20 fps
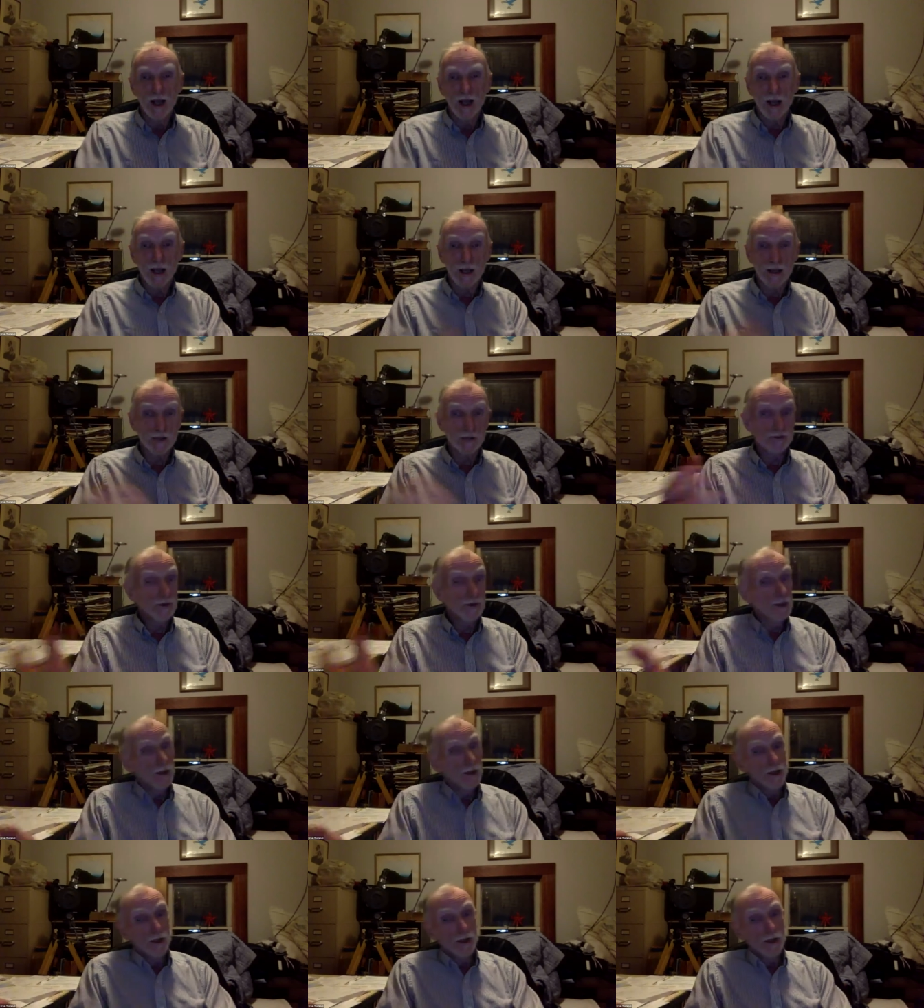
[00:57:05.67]
And
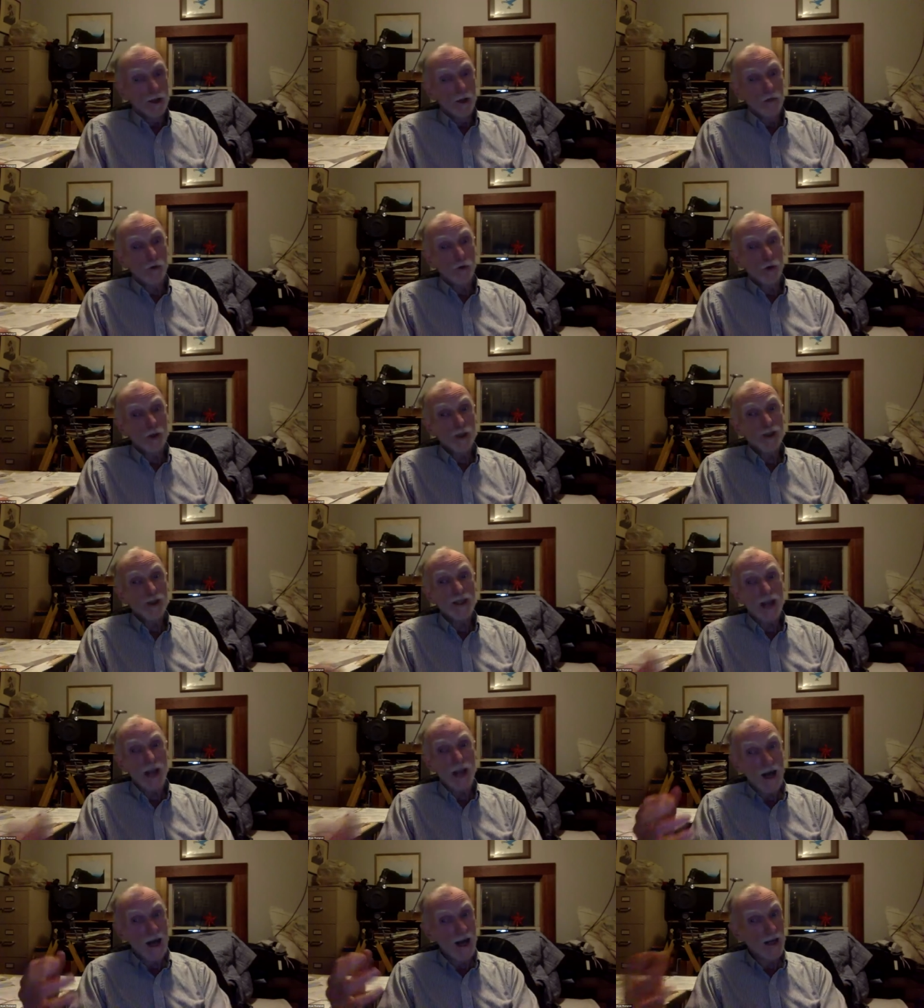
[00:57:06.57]
of course,
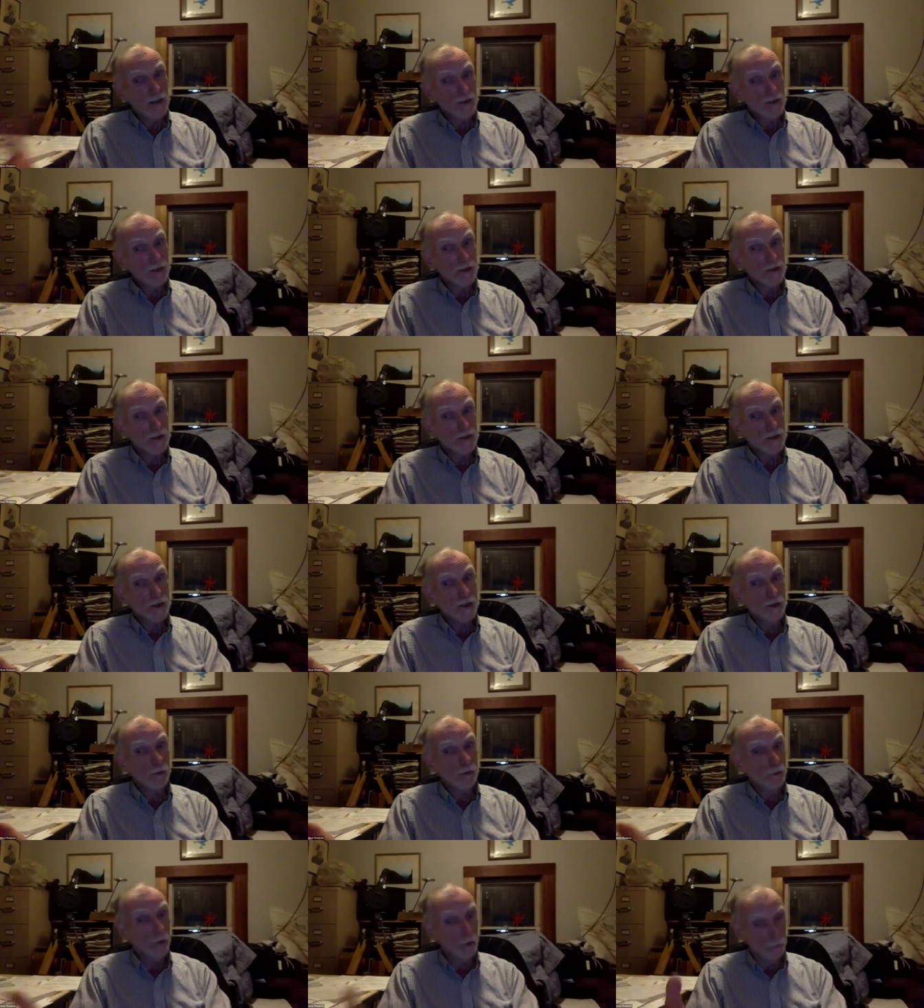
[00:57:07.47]
the Ogdens, who
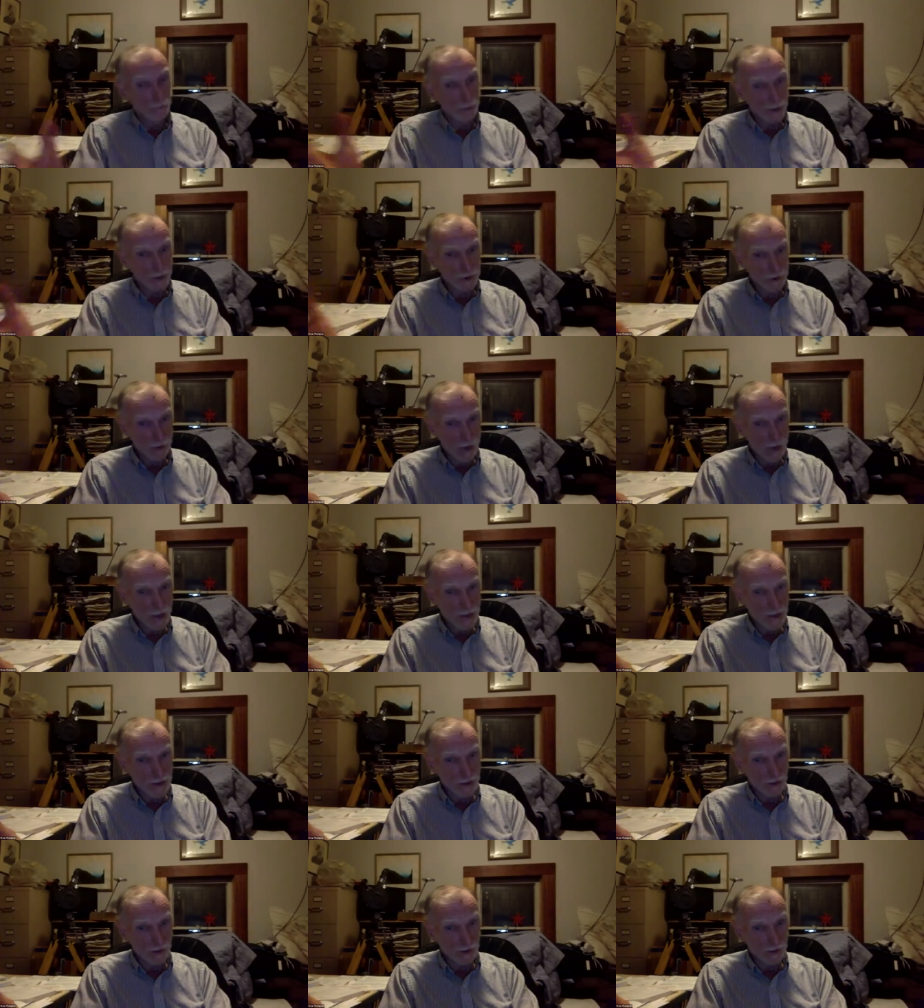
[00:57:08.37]
own big
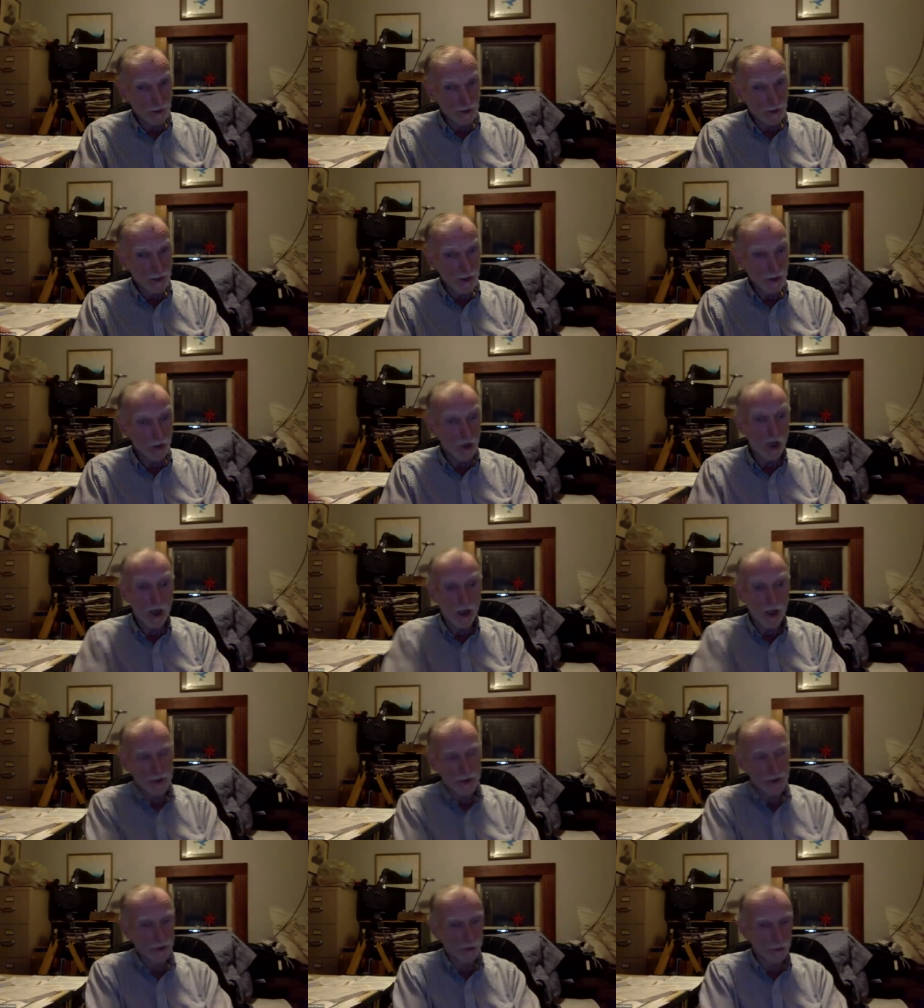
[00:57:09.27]
tracts of land here,
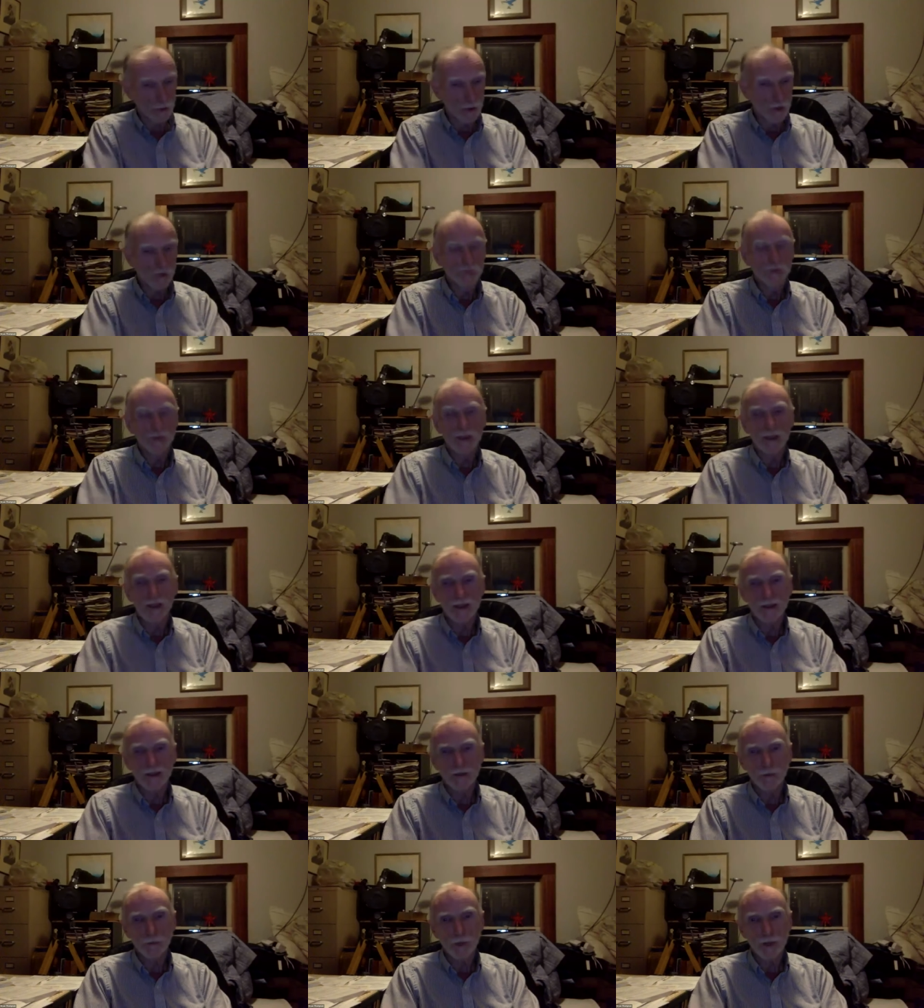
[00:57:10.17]
also own
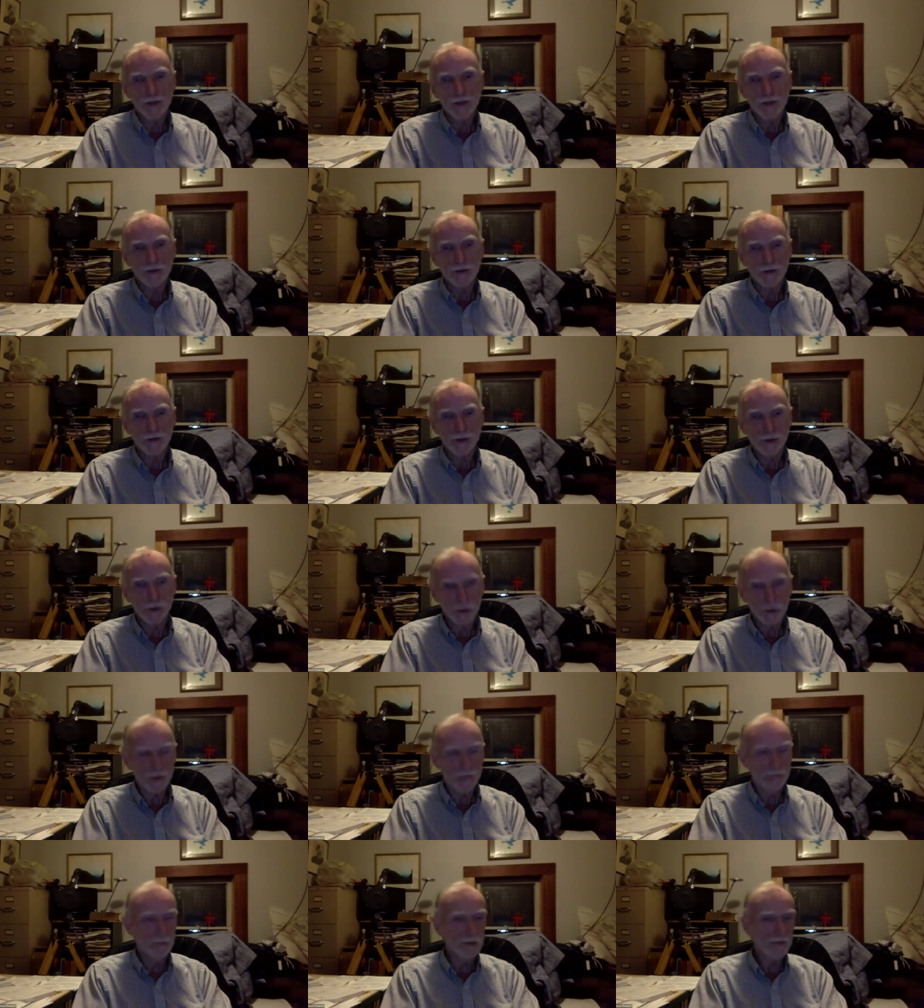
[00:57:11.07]
land in Western New
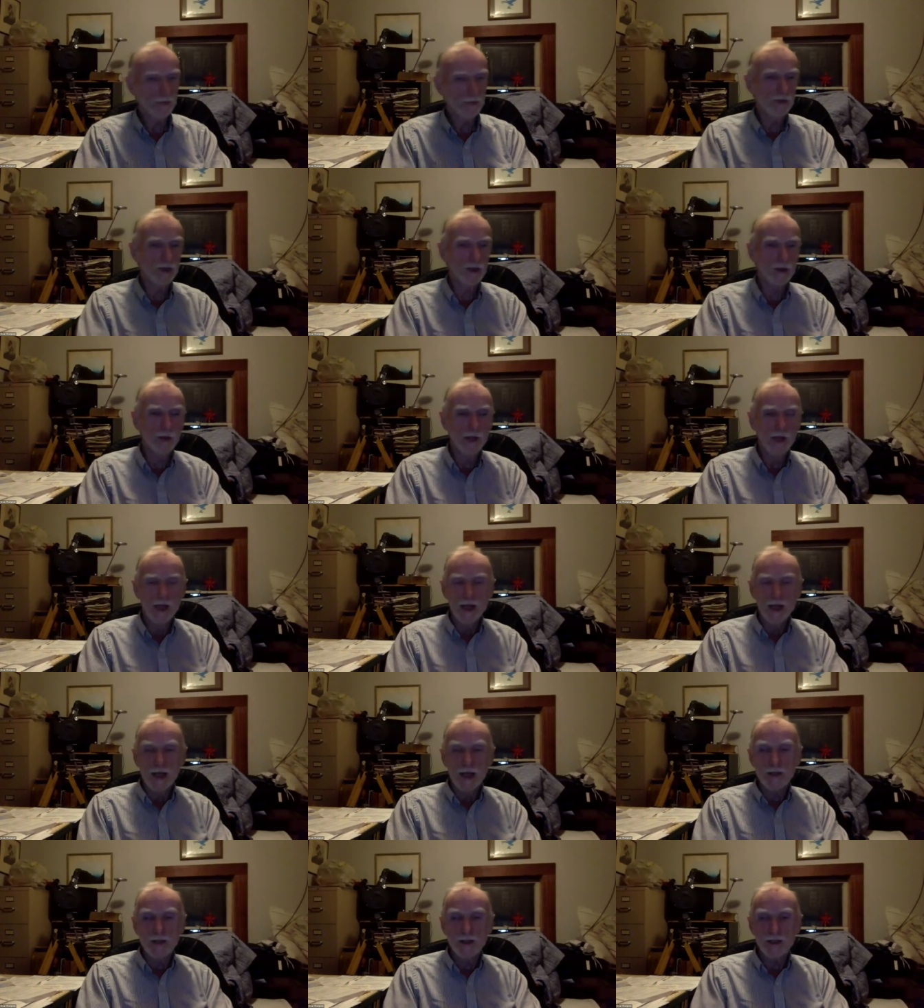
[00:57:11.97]
York and Buffalo.
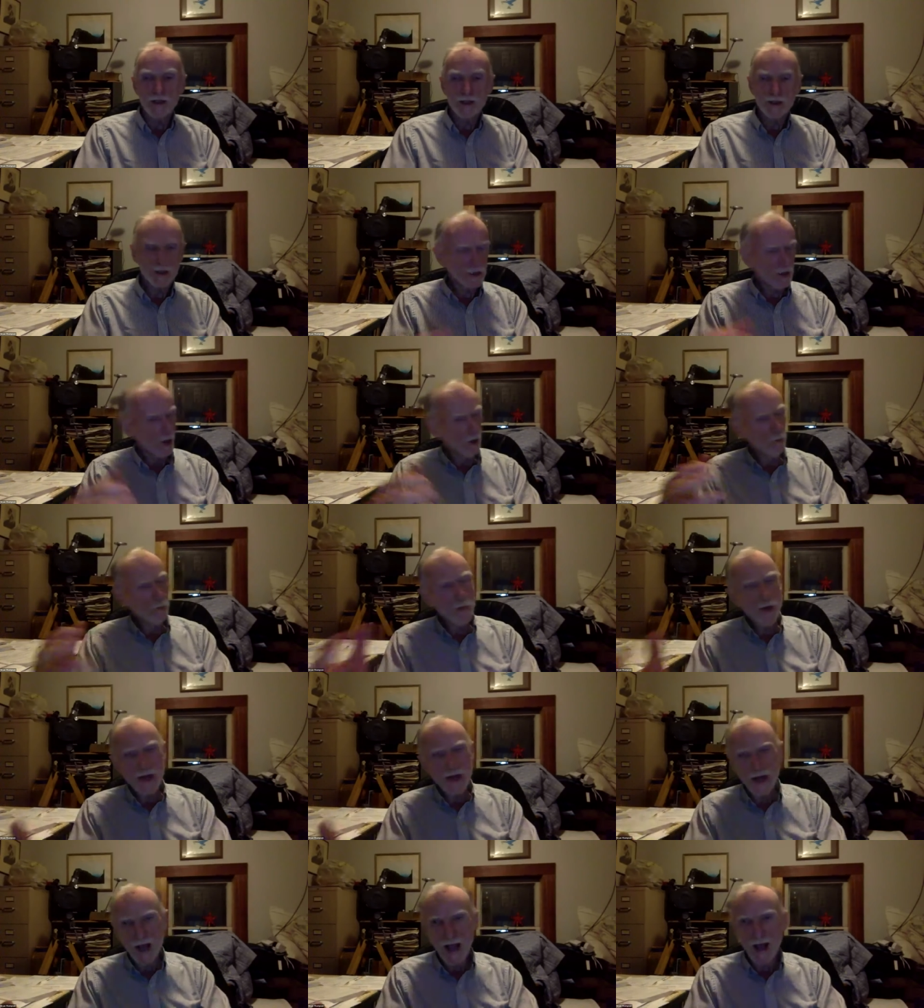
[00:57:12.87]
And she said, oh,
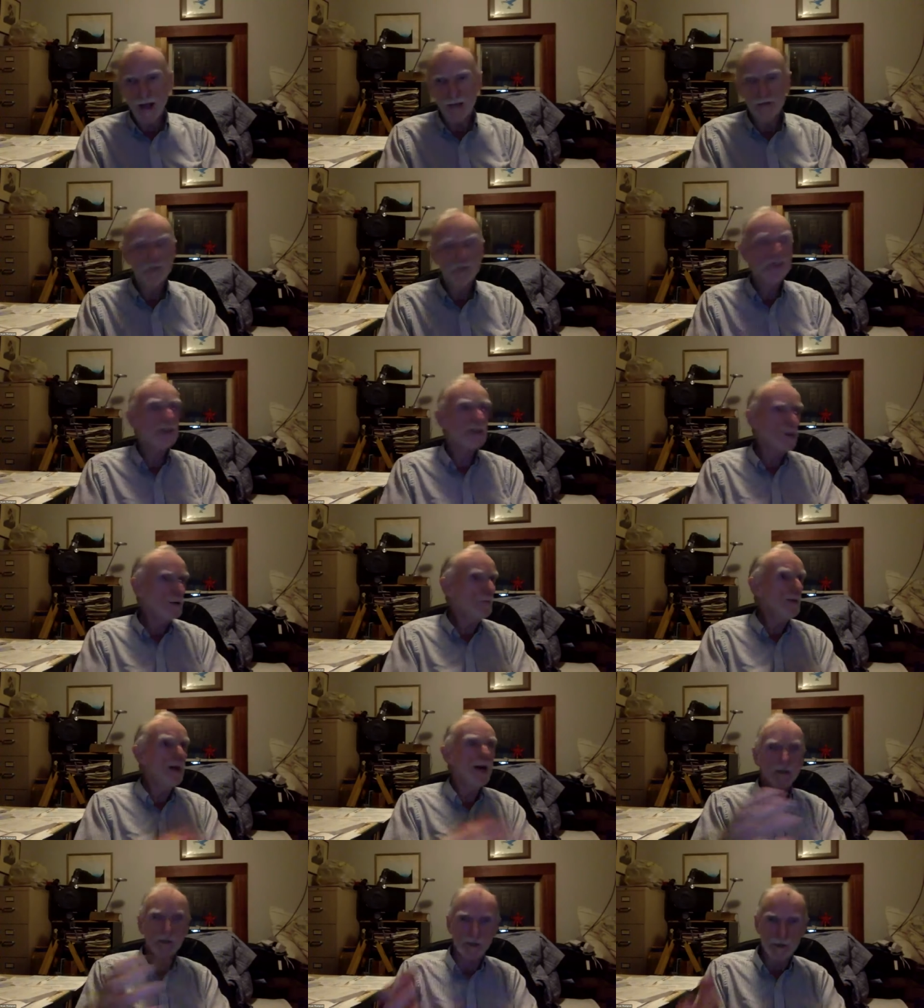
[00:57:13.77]
we have some
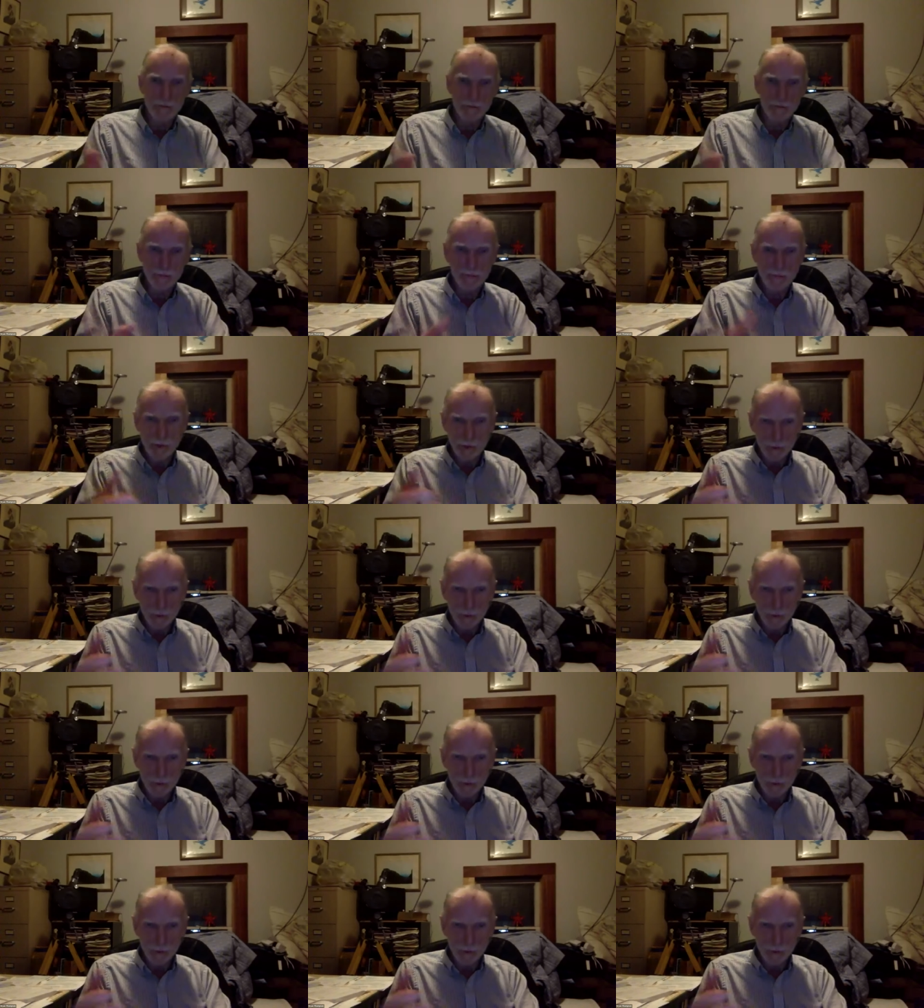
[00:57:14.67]
Ogden